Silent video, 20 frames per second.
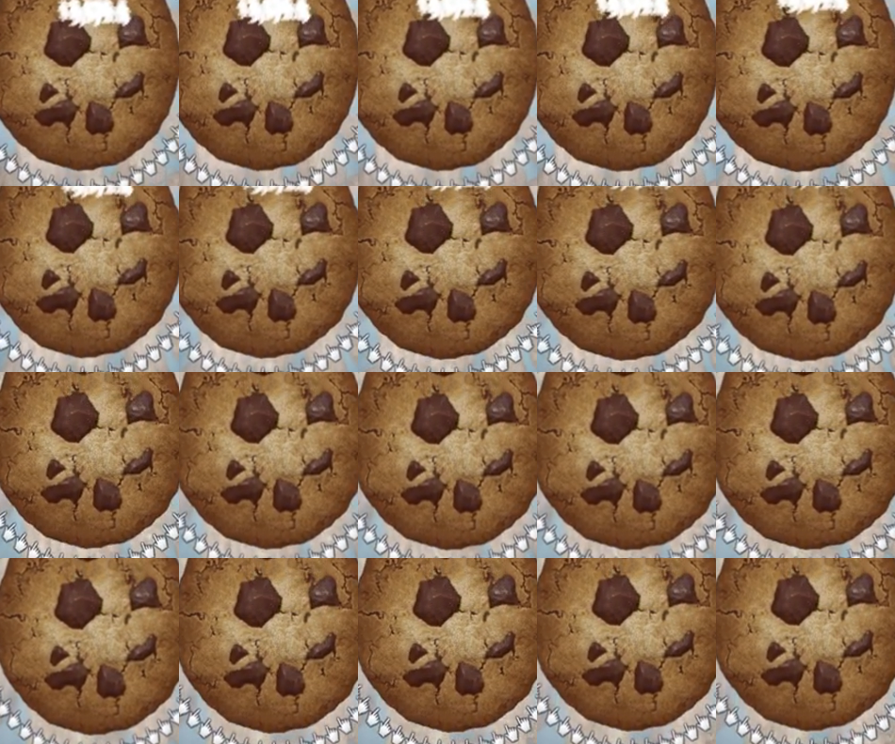
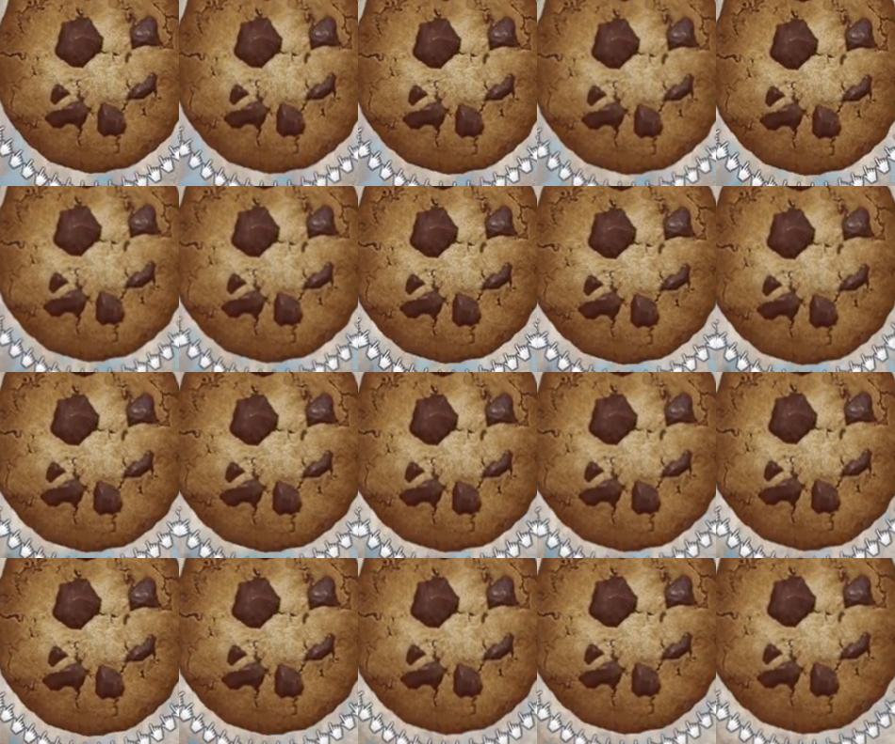Nothing is said.